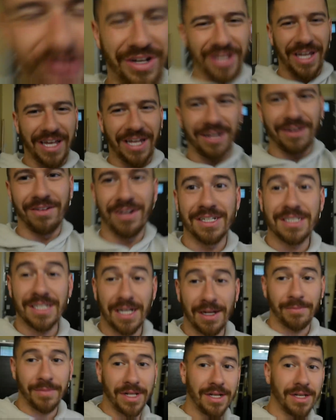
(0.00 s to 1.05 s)
Okay, anyways,
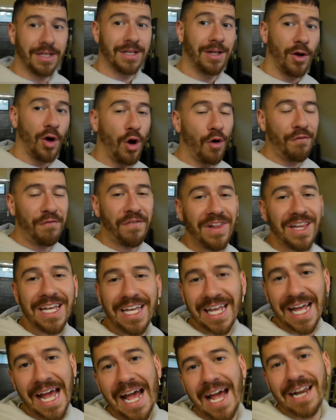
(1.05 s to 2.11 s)
I'm gonna
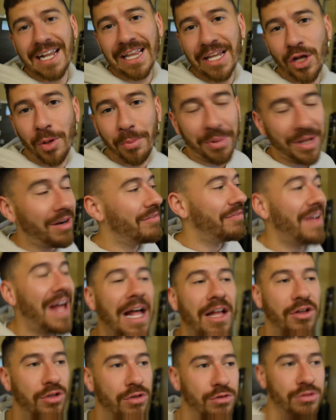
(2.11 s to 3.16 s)
hopefully add a little bit of
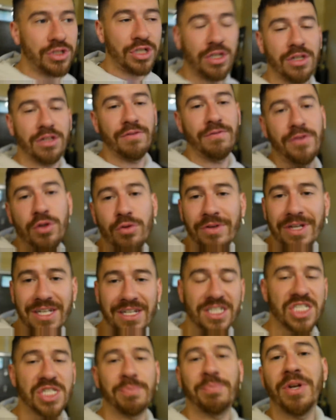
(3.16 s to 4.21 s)
value to the viewing
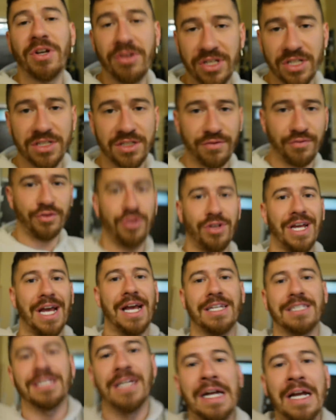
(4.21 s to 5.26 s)
experience for you
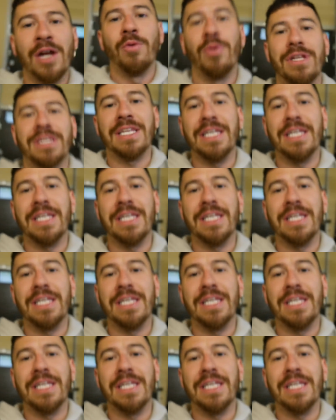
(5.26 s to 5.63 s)
guys with